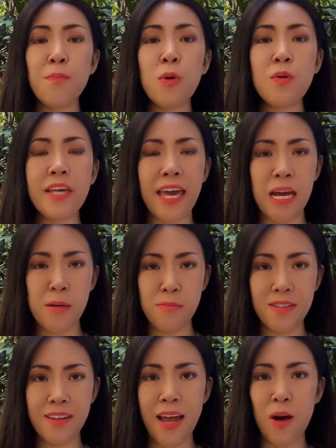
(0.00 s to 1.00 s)
boot
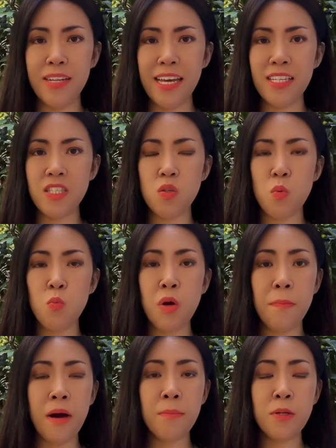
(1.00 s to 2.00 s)
camps nowadays
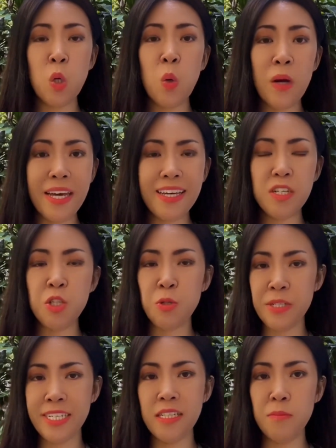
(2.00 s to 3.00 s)
whip up quick
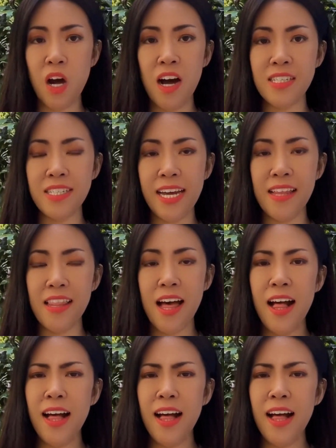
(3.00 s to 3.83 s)
curriculum content